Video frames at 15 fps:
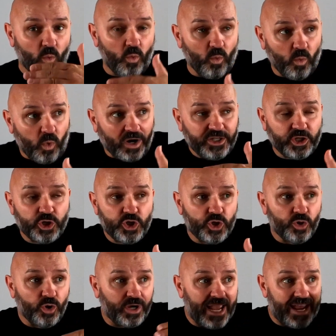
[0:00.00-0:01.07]
What could you
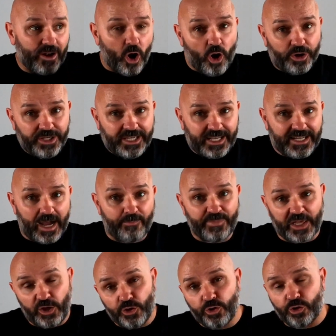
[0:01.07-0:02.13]
look at on GitHub
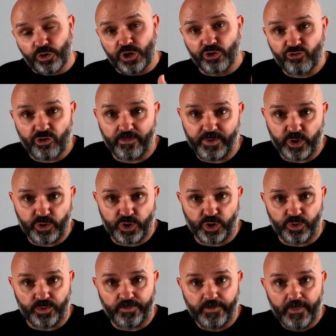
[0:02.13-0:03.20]
that you could contribute
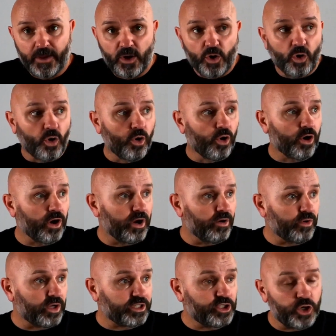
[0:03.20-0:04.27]
to? Or
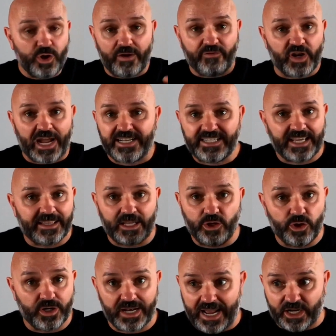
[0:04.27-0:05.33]
do you have an idea that you
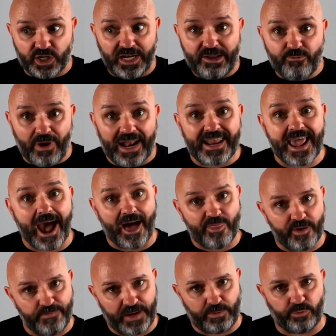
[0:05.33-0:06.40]
could actually rally
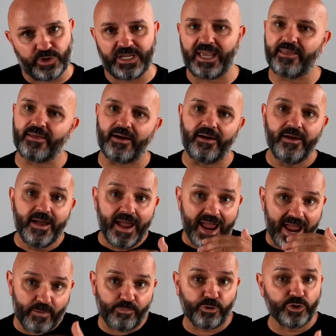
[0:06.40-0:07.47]
other people together
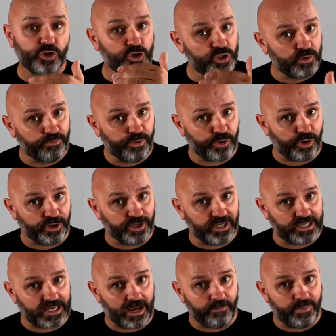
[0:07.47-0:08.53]
and produce and put on
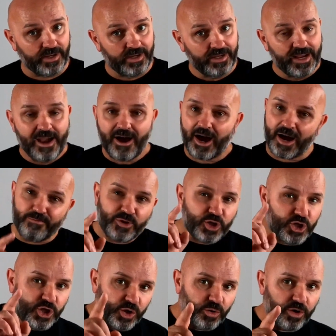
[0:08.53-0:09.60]
GitHub? I'm
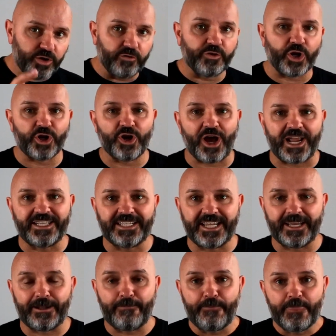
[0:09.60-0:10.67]
sure you've got an
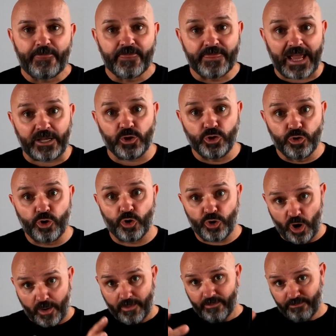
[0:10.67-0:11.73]
idea that you
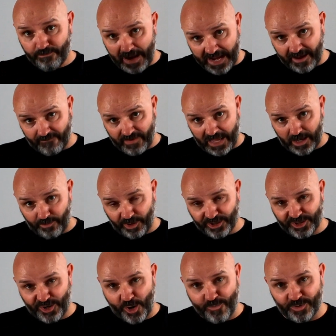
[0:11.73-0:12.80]
could make available as
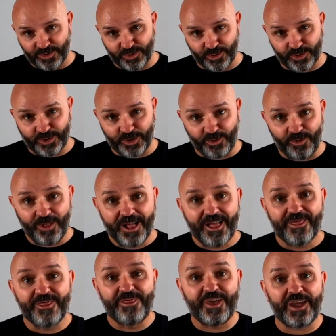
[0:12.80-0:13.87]
an open source tool,
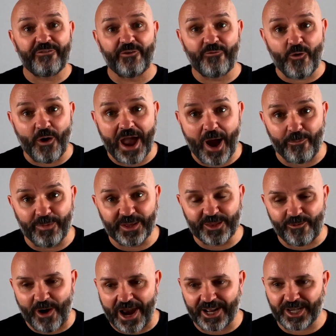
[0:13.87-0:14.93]
therefore helping the
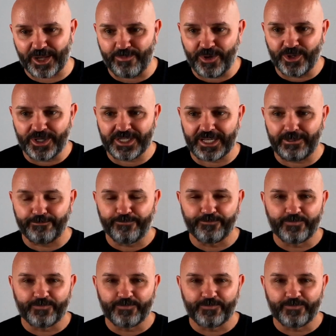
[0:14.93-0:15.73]
wider community.